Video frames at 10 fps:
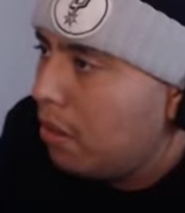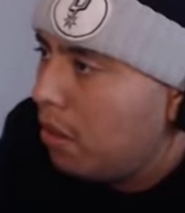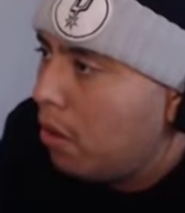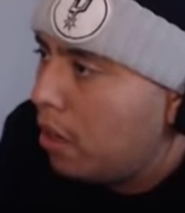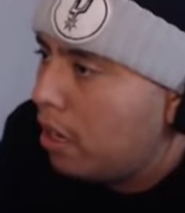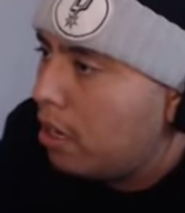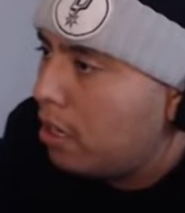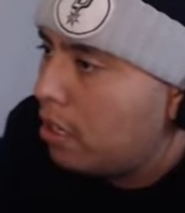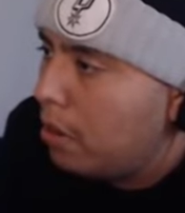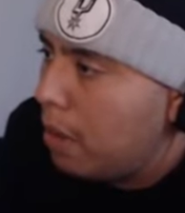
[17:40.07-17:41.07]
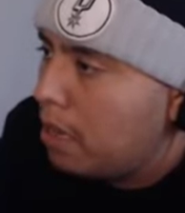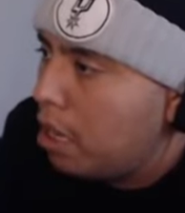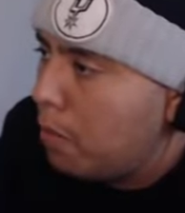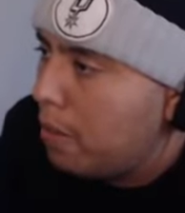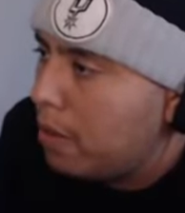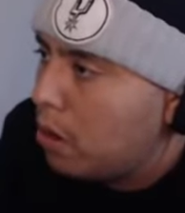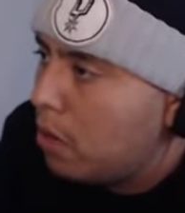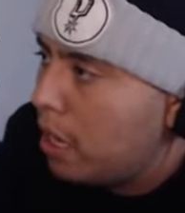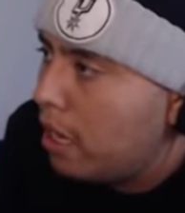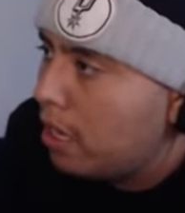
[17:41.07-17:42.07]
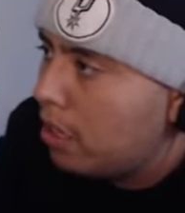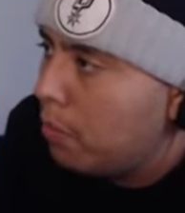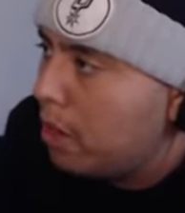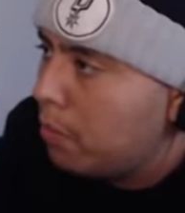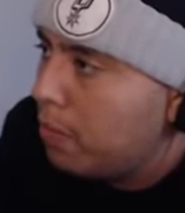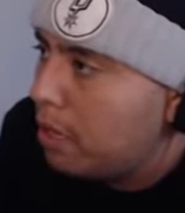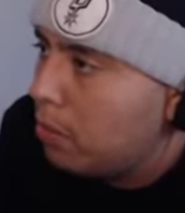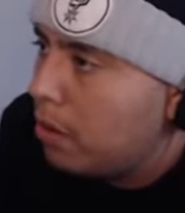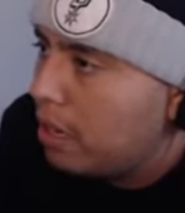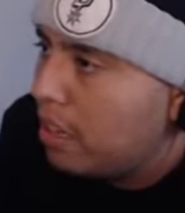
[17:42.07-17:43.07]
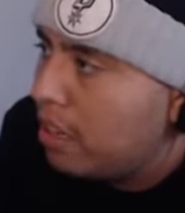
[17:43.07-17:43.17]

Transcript: Okay, there might there might be going to aim. There might be going. To aim.